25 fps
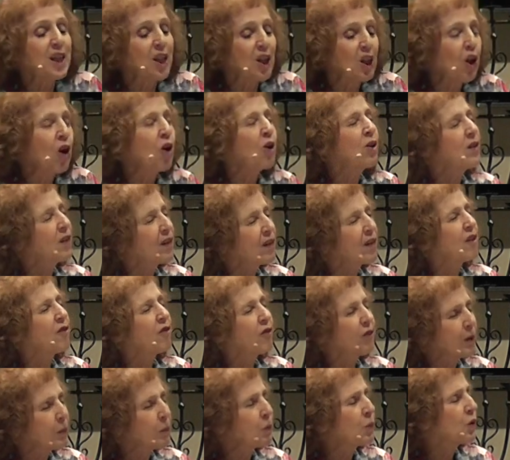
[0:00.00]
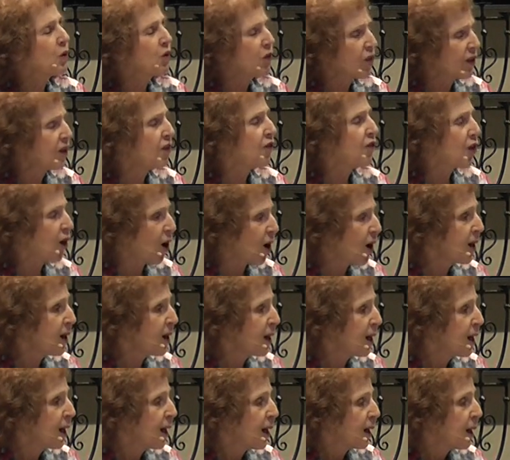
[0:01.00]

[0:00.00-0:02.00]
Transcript: the long suffering mercy of God